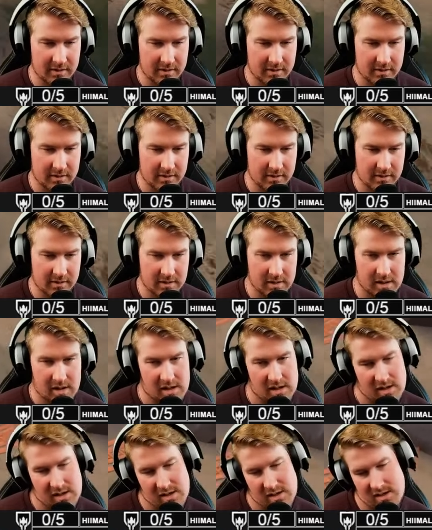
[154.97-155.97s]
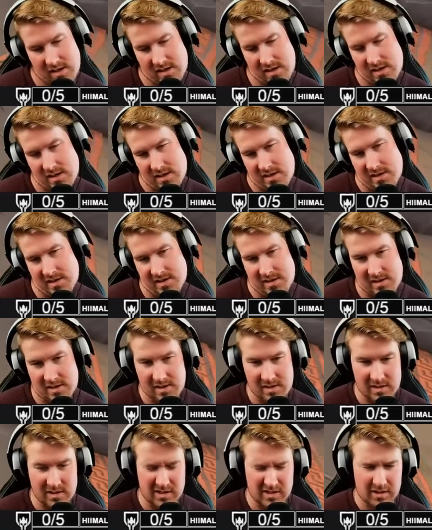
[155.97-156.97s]

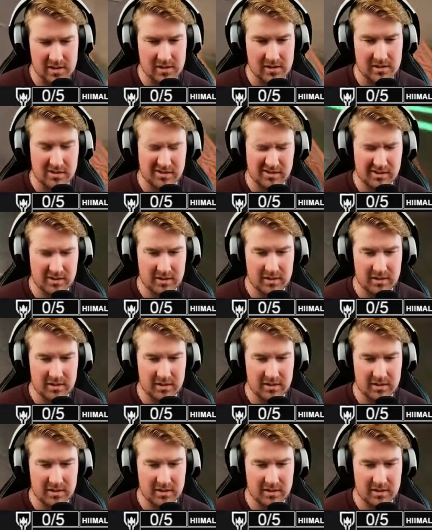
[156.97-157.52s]
Nobody speaks.